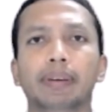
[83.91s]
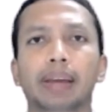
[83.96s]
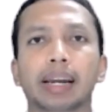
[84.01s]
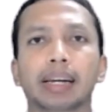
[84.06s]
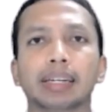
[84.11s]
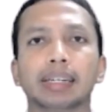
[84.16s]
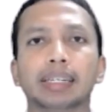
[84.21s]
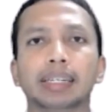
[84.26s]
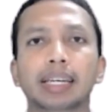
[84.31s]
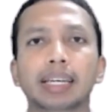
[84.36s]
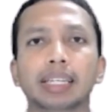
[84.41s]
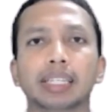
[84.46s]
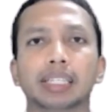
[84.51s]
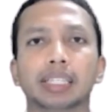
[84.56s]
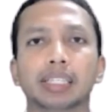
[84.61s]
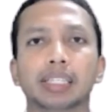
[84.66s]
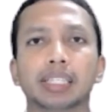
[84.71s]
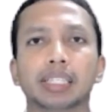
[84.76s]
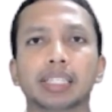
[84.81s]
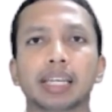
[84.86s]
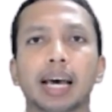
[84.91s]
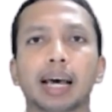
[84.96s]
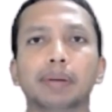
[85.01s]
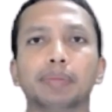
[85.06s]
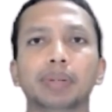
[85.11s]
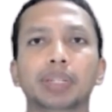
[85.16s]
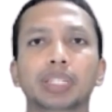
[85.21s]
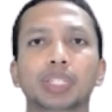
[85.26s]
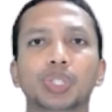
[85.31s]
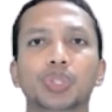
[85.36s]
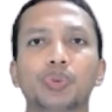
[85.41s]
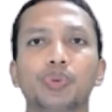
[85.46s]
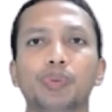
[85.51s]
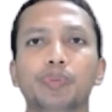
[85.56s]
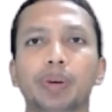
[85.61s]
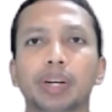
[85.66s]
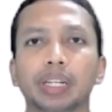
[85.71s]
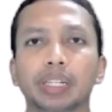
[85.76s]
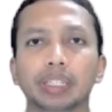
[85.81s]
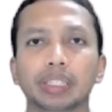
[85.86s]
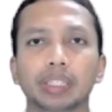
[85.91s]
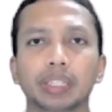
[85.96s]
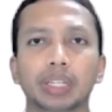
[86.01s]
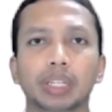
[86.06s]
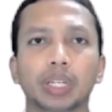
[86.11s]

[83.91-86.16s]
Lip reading: and test survey instruments